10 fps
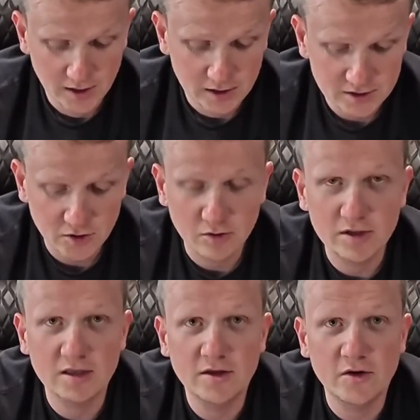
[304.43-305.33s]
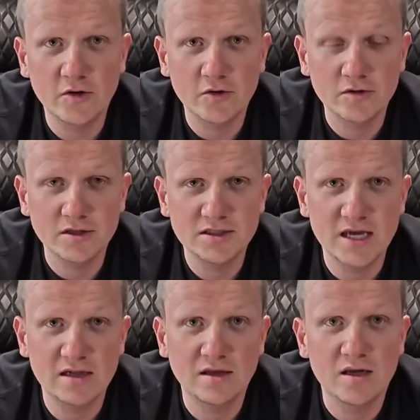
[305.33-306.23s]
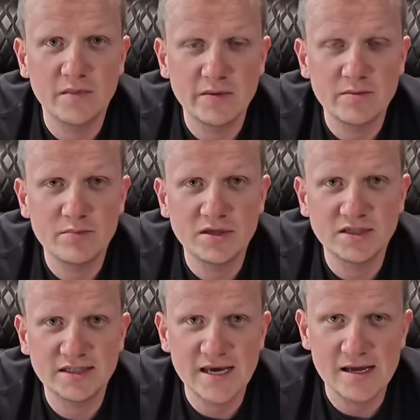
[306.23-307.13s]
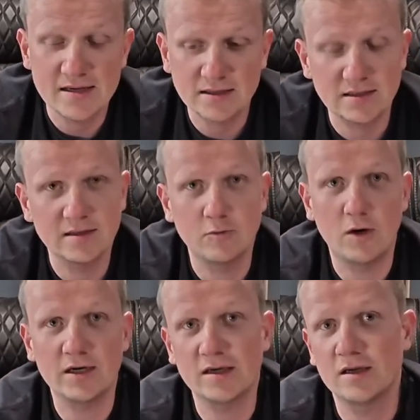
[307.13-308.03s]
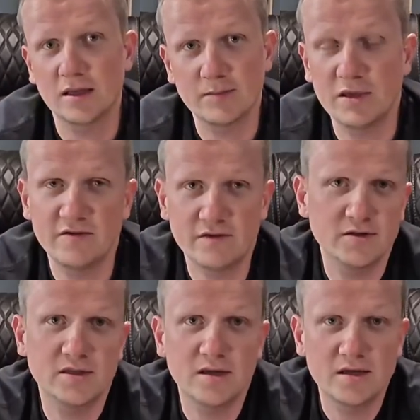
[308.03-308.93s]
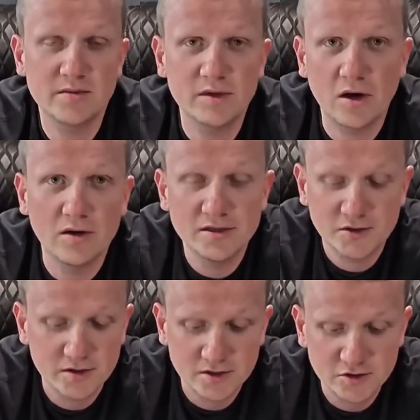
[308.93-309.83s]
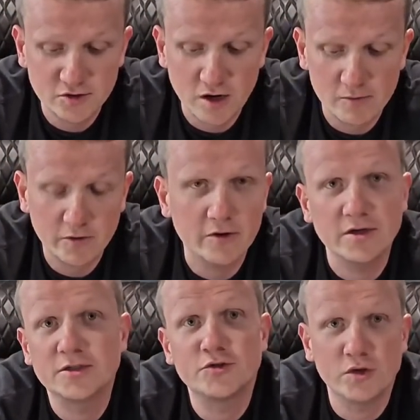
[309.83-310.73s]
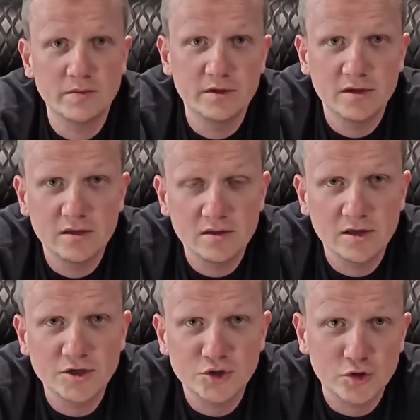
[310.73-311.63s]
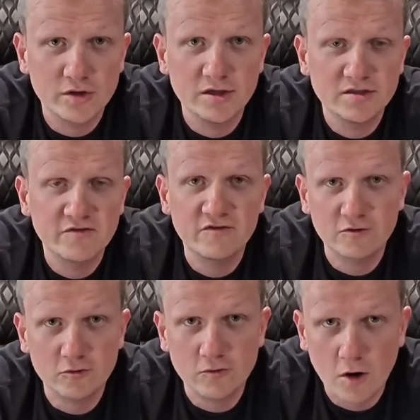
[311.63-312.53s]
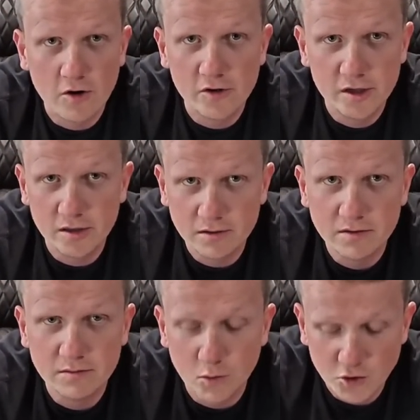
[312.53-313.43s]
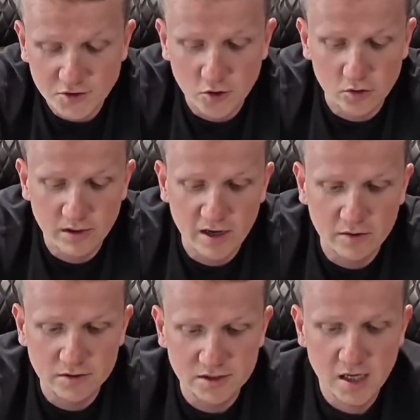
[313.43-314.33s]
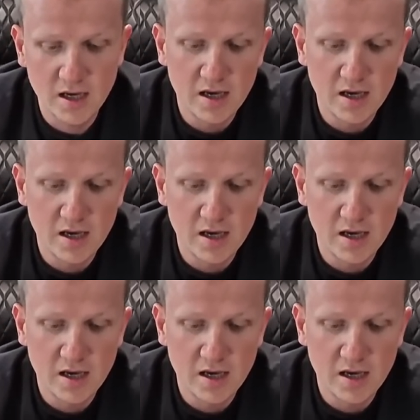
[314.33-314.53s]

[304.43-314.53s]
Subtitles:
So get there early, stand in line, maybe pitch a tent, and then walk in and like be first in line to Begali so you can screw around with their extremely luxurious Ferrari Morse code paddles.